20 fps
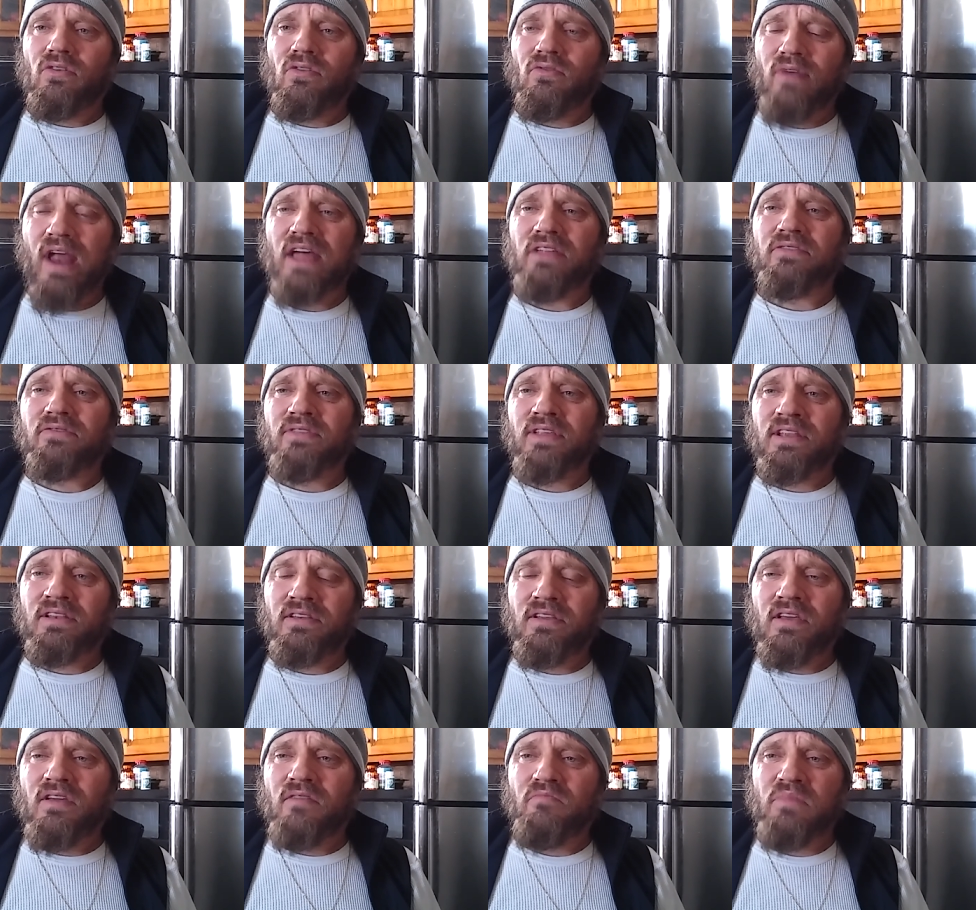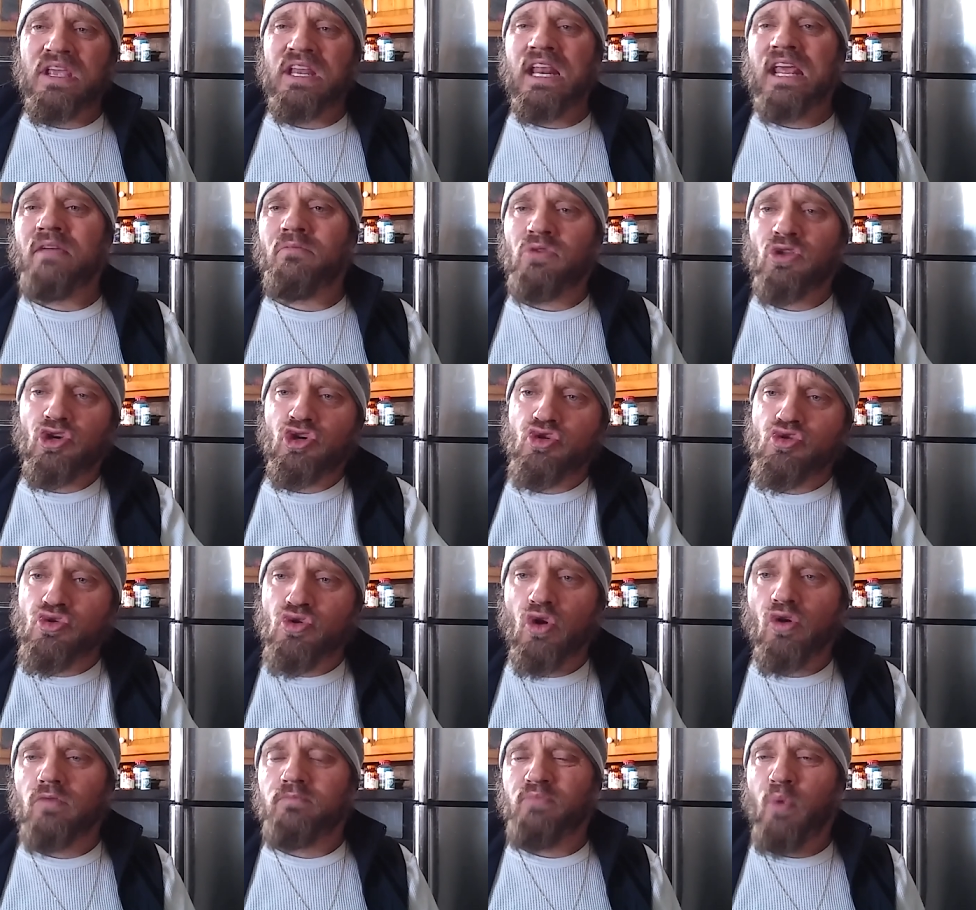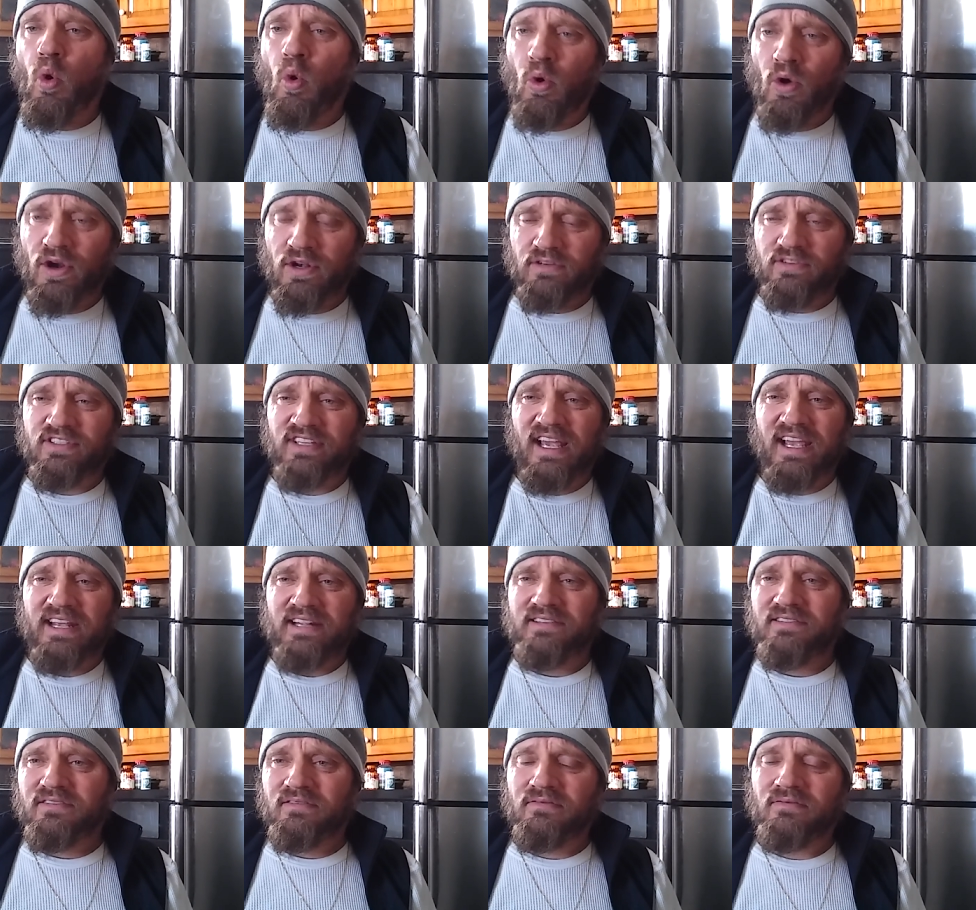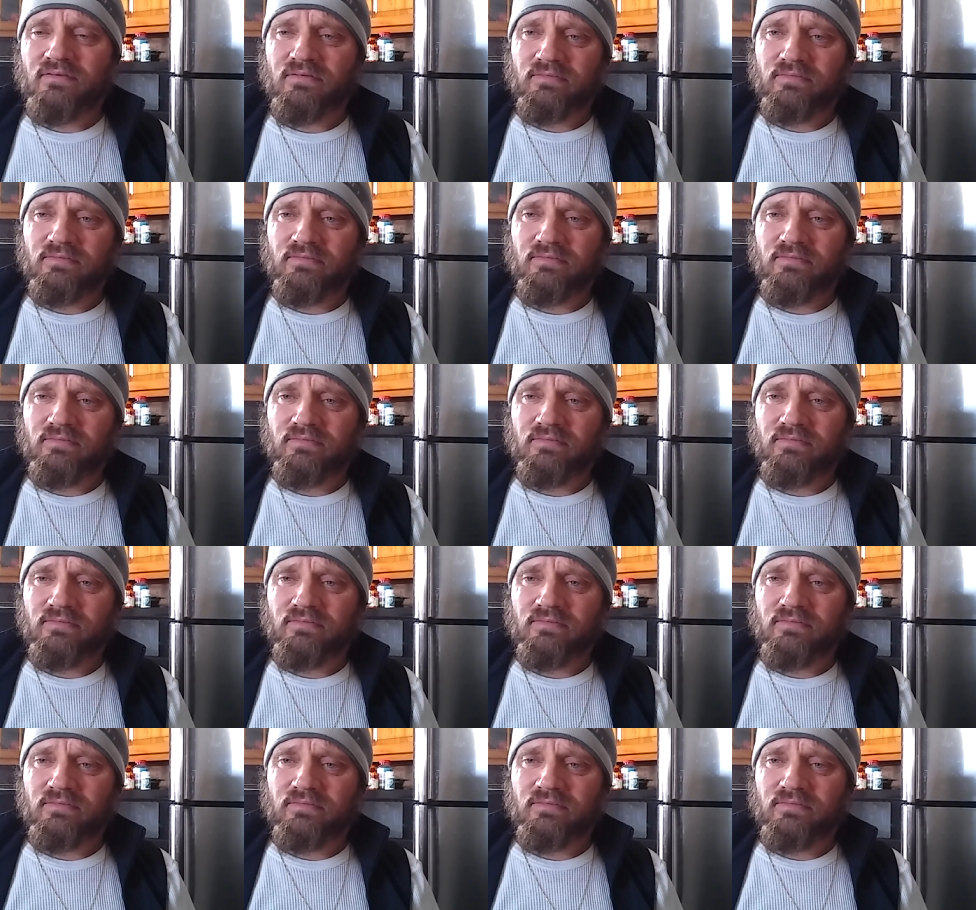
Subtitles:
rather than being able to Google porn sites